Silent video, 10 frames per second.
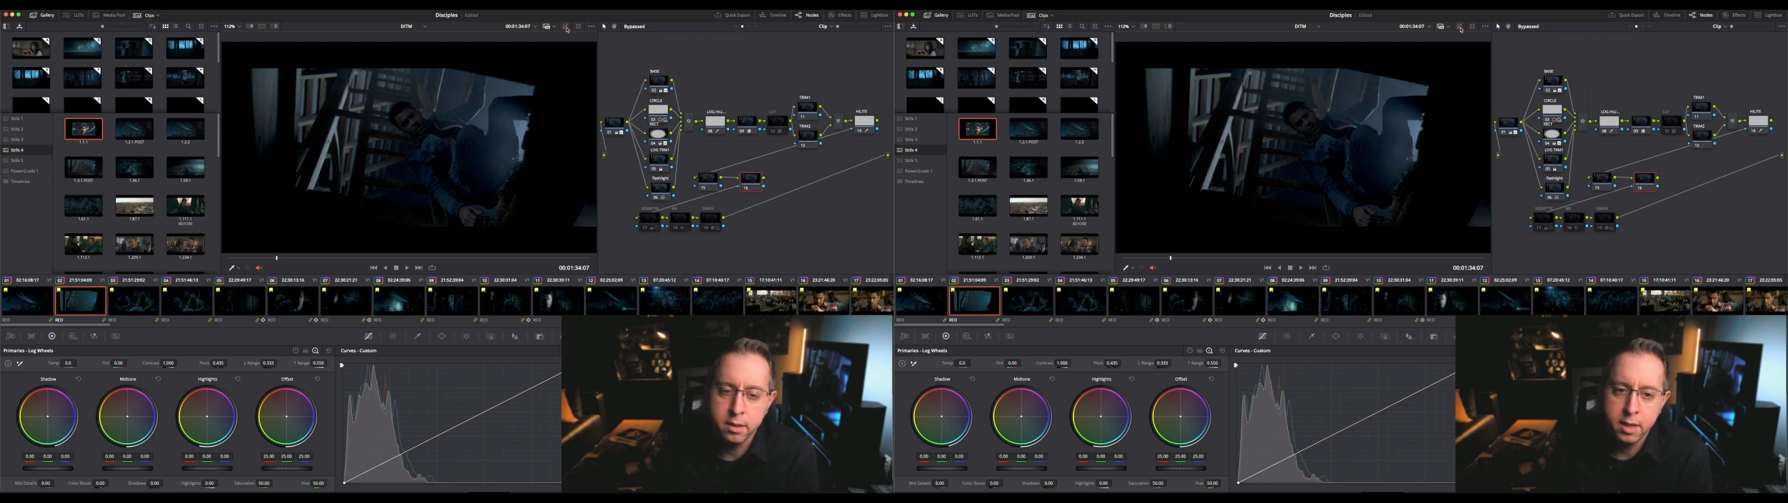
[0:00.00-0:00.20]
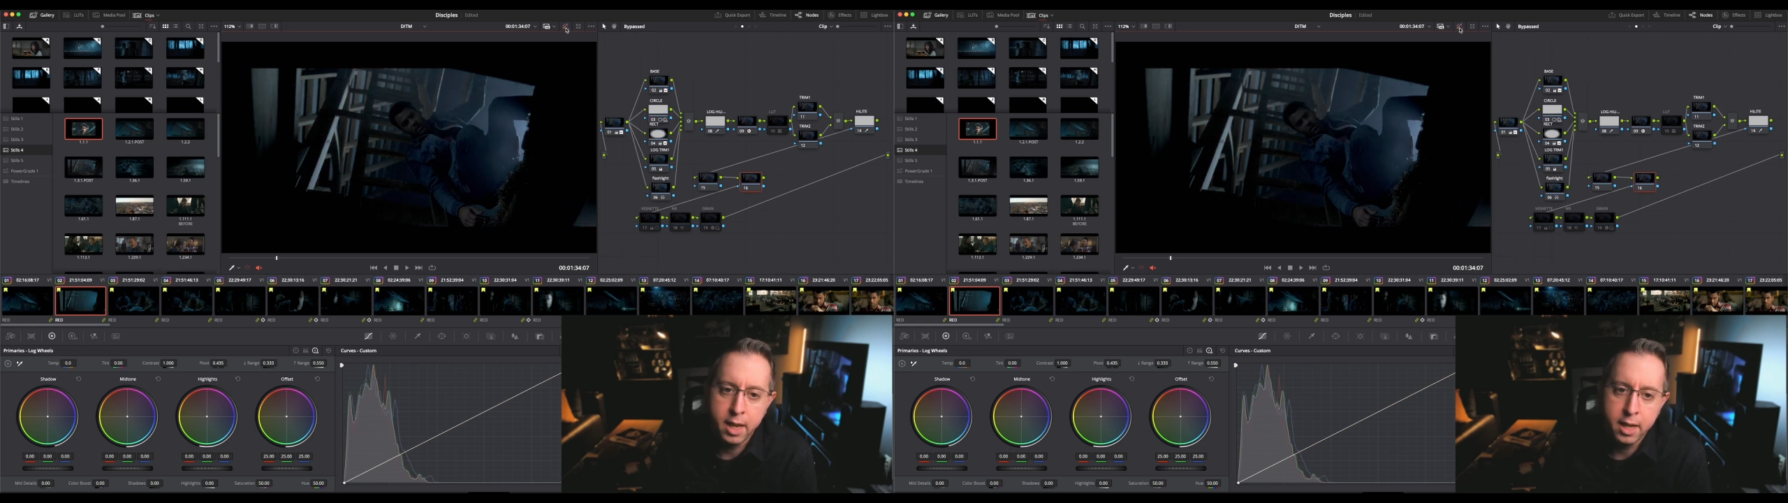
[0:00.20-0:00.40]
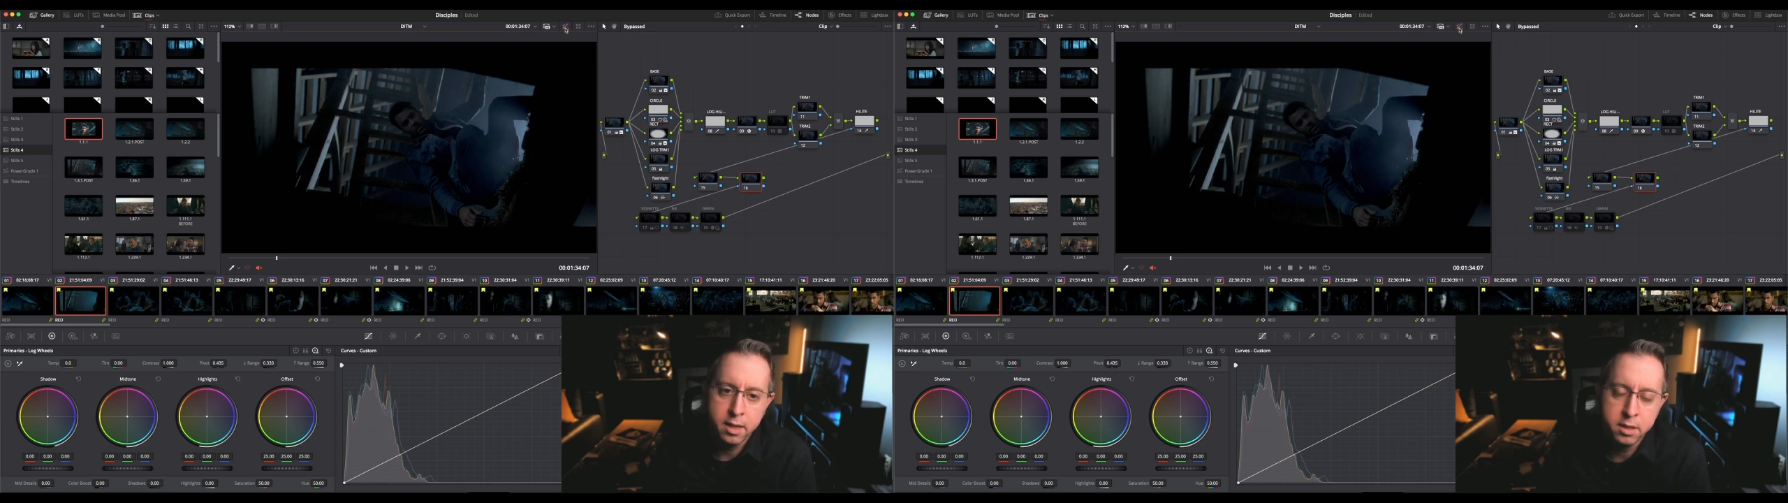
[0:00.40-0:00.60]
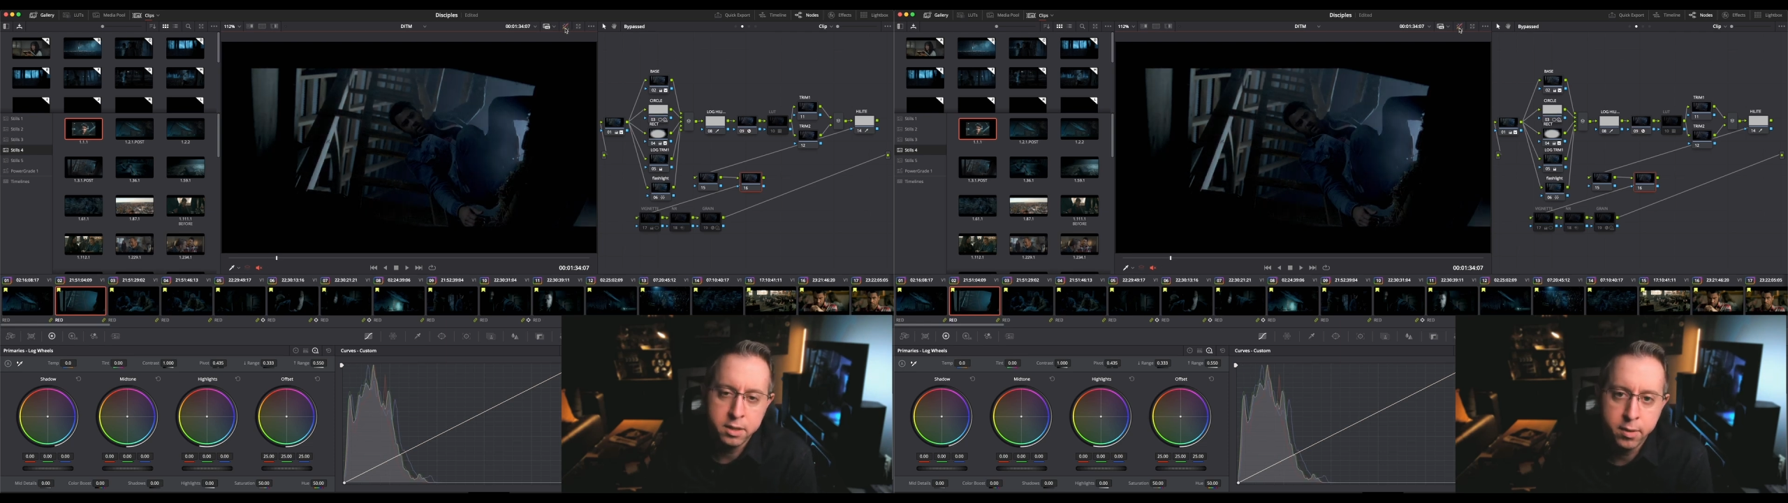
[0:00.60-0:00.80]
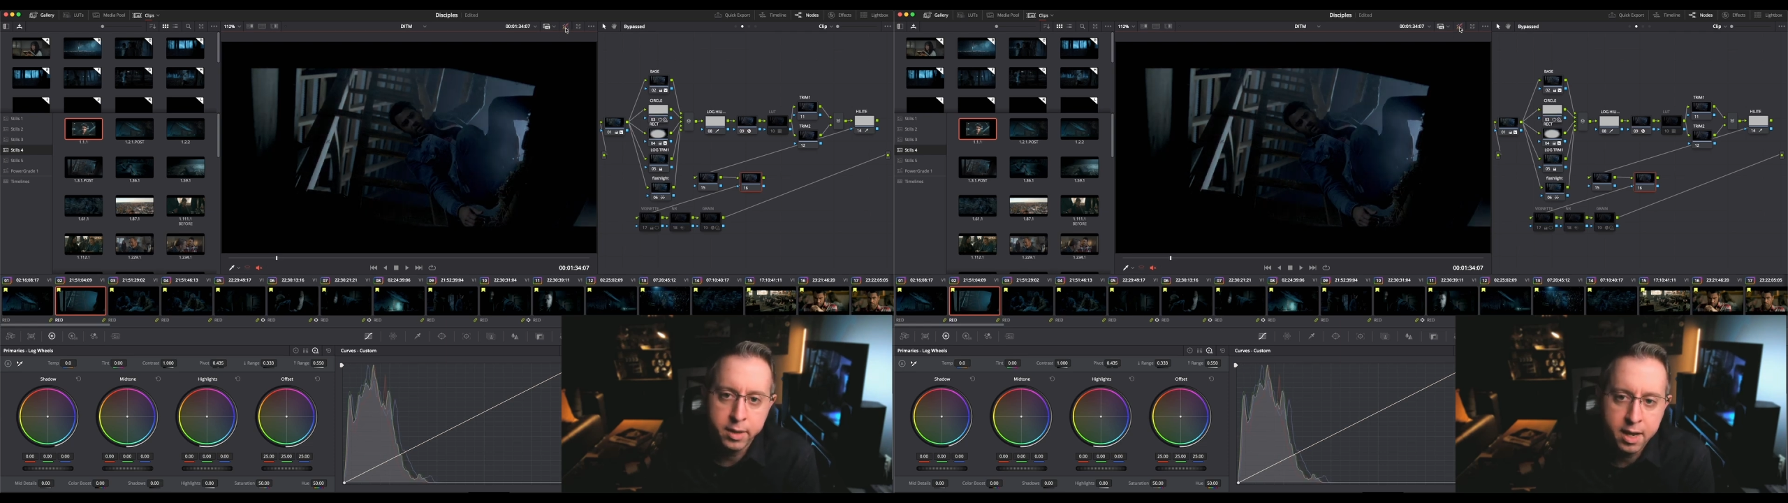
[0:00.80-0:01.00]

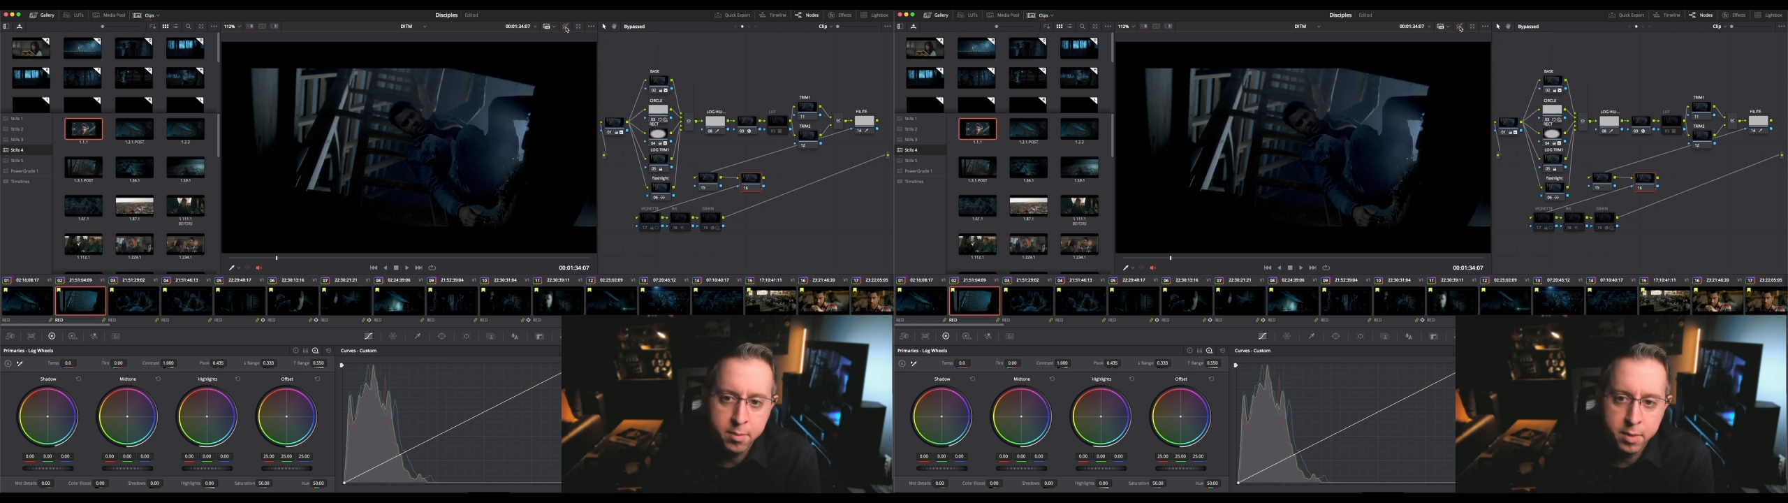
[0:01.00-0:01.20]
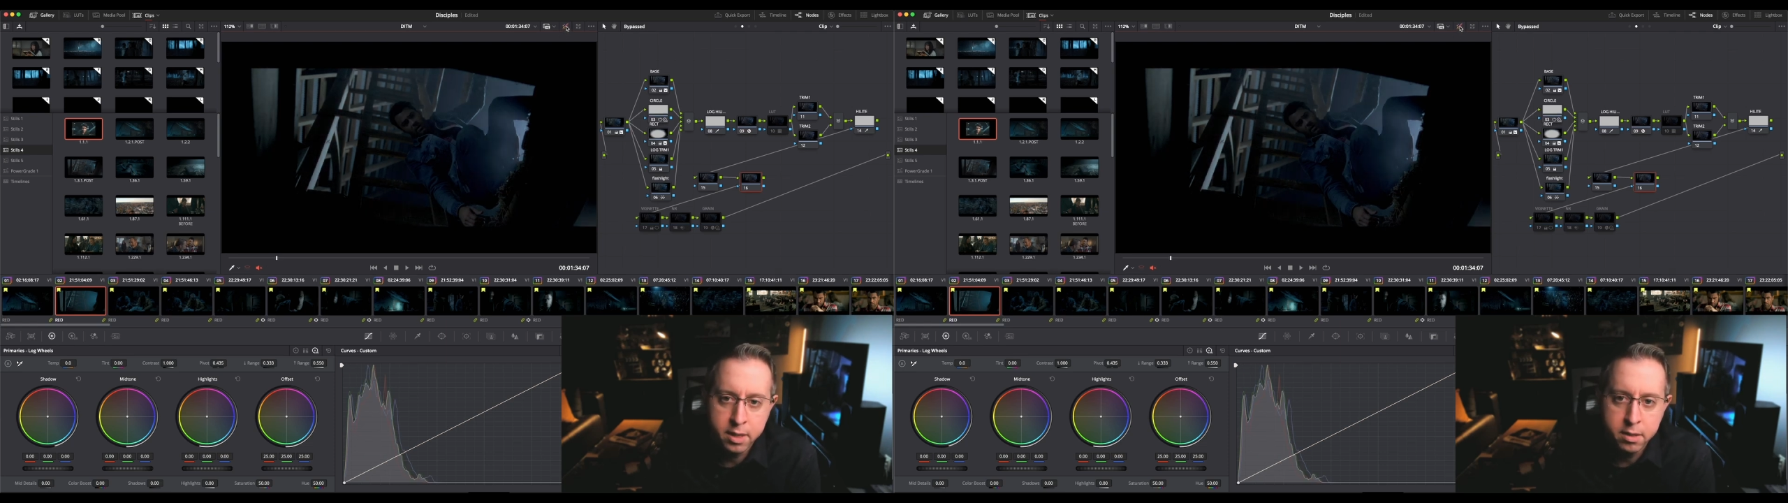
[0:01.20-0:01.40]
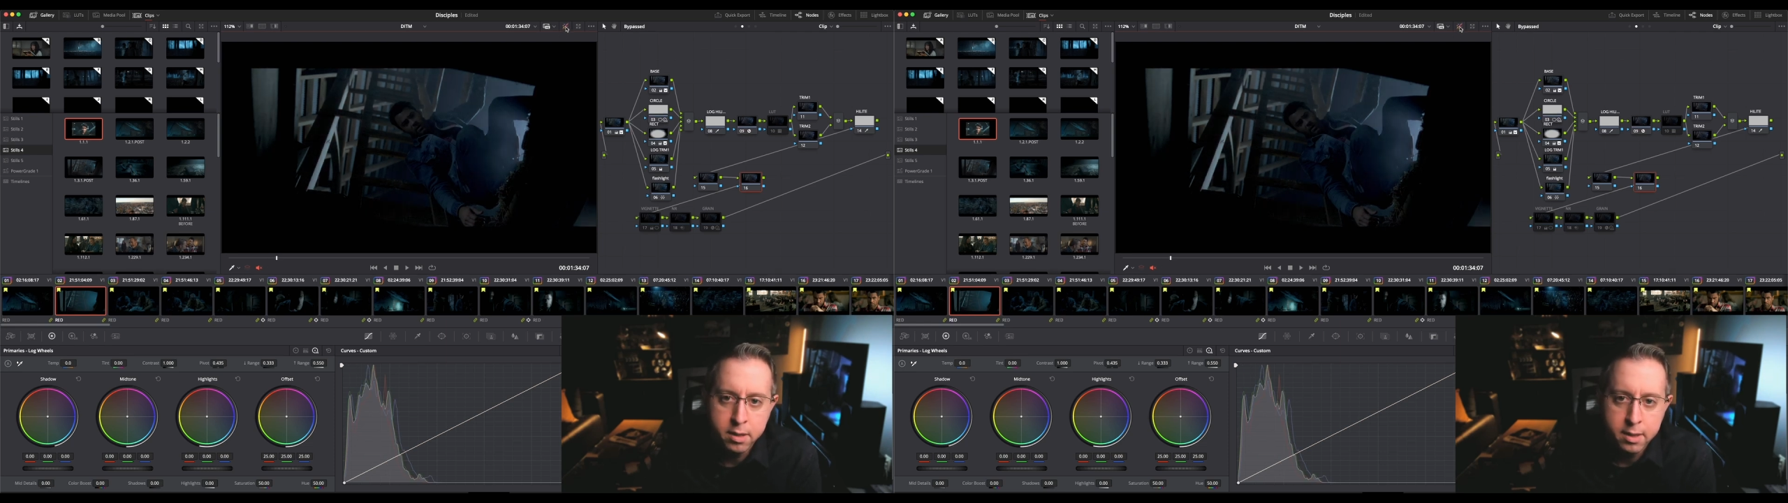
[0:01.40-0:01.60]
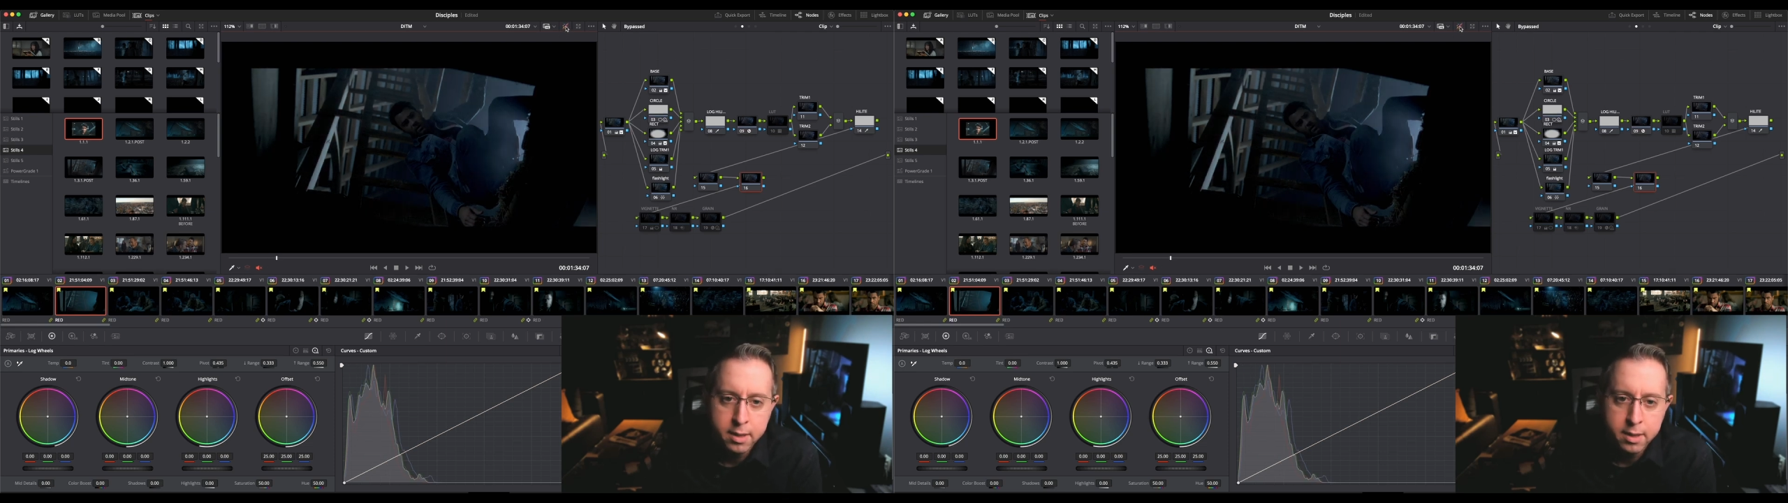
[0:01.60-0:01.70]
how it came in.